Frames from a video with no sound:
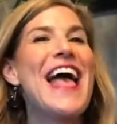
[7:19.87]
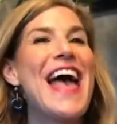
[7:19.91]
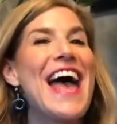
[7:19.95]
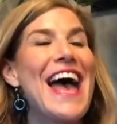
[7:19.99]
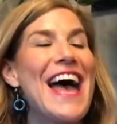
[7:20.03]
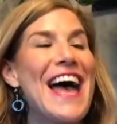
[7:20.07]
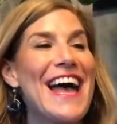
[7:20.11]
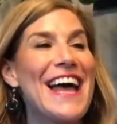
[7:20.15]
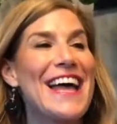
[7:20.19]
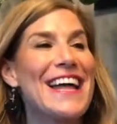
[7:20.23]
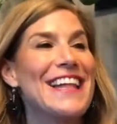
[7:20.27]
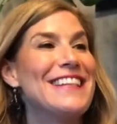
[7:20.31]

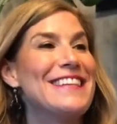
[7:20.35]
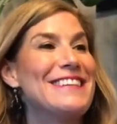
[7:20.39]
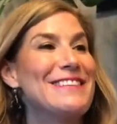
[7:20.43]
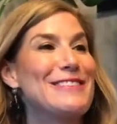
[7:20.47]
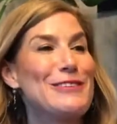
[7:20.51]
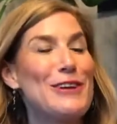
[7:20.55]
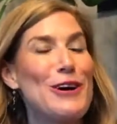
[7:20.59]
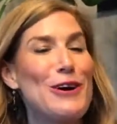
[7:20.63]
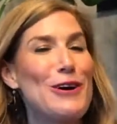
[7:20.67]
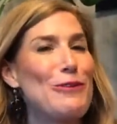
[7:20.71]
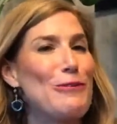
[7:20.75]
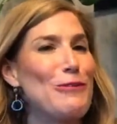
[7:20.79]
And
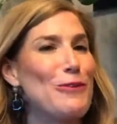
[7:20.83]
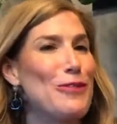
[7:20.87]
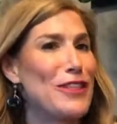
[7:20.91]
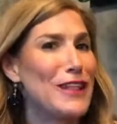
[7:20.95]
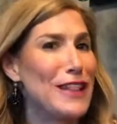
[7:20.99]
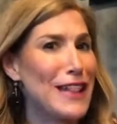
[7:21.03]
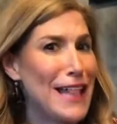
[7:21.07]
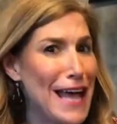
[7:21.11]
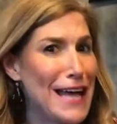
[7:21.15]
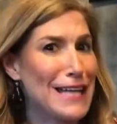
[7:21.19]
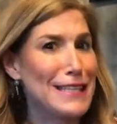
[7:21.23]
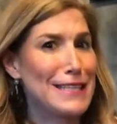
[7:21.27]
so
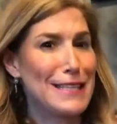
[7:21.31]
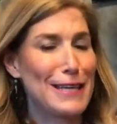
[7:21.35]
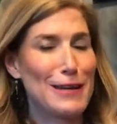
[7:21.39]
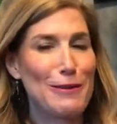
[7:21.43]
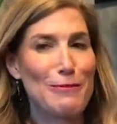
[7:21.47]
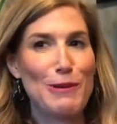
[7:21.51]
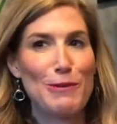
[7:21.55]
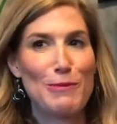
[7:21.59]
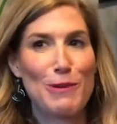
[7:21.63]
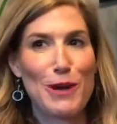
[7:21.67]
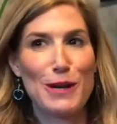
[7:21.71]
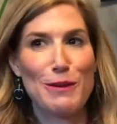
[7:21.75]
the last thing
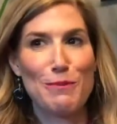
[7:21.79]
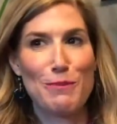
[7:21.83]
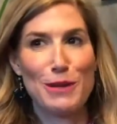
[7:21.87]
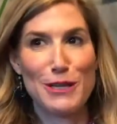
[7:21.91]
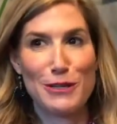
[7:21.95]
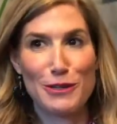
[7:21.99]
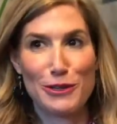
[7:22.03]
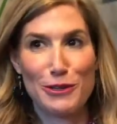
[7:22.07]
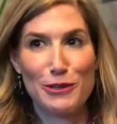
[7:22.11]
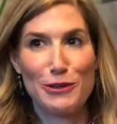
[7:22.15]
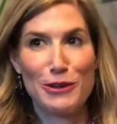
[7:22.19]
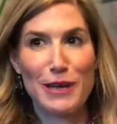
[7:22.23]
we want to be
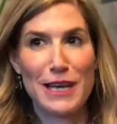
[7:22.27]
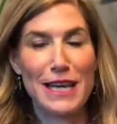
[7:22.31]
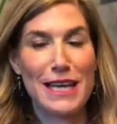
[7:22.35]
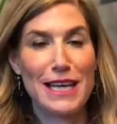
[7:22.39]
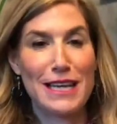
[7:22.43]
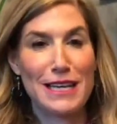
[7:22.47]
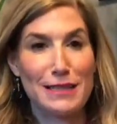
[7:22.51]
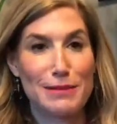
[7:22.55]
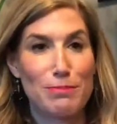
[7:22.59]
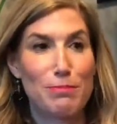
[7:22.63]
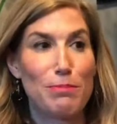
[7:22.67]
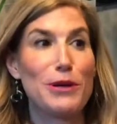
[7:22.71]
doing
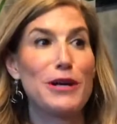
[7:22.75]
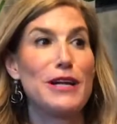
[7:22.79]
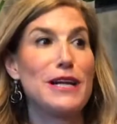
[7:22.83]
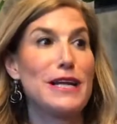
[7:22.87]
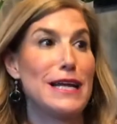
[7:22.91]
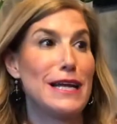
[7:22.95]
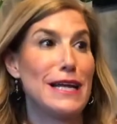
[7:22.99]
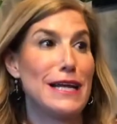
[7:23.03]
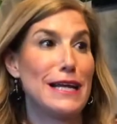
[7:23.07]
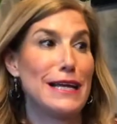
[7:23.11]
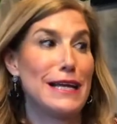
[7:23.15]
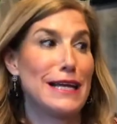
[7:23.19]
is
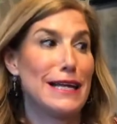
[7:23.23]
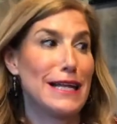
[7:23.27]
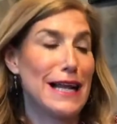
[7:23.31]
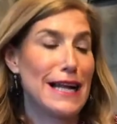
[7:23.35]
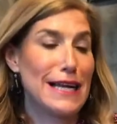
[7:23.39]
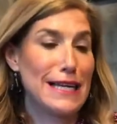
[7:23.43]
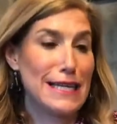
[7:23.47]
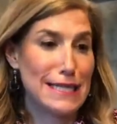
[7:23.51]
putting